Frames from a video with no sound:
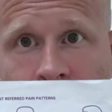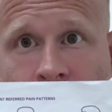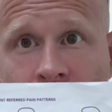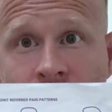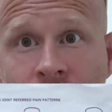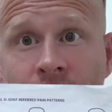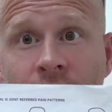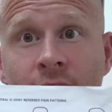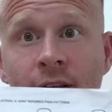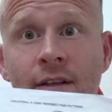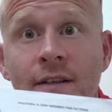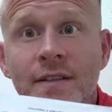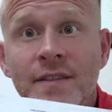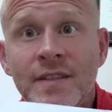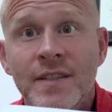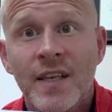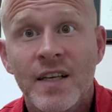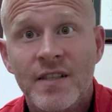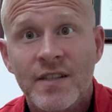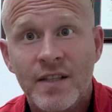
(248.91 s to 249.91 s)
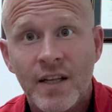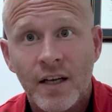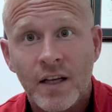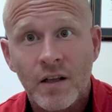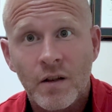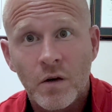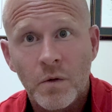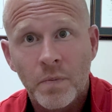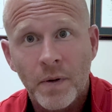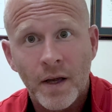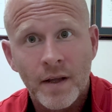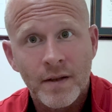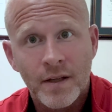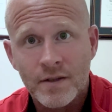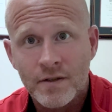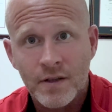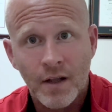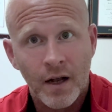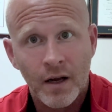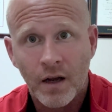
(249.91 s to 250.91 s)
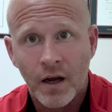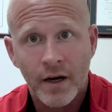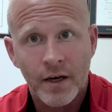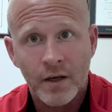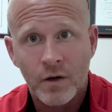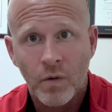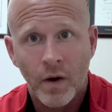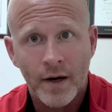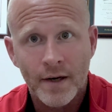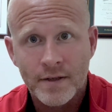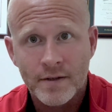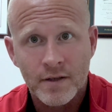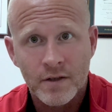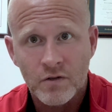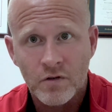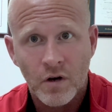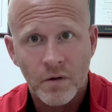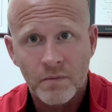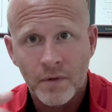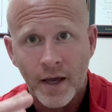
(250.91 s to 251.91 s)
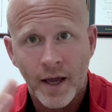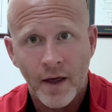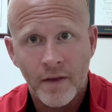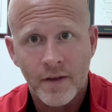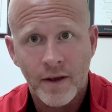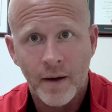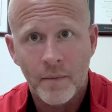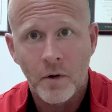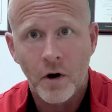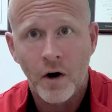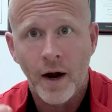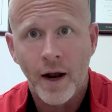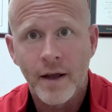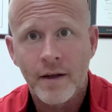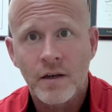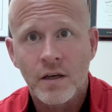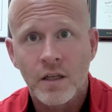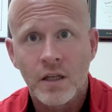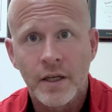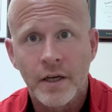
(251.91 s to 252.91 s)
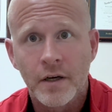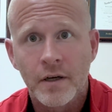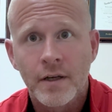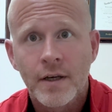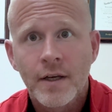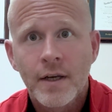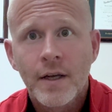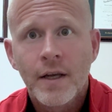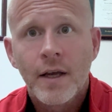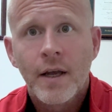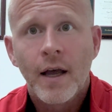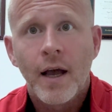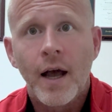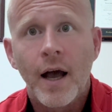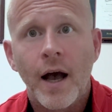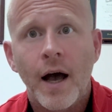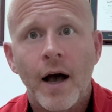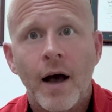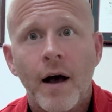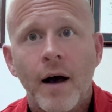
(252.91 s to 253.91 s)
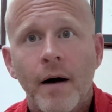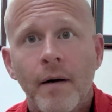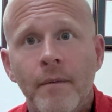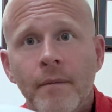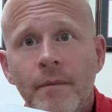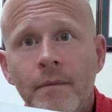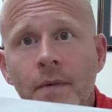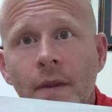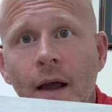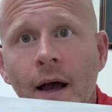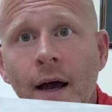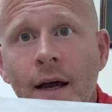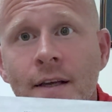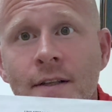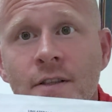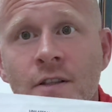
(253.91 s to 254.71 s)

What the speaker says: I see testicular pain that's not Cauda-Equina syndrome. They had the MRI cleared. I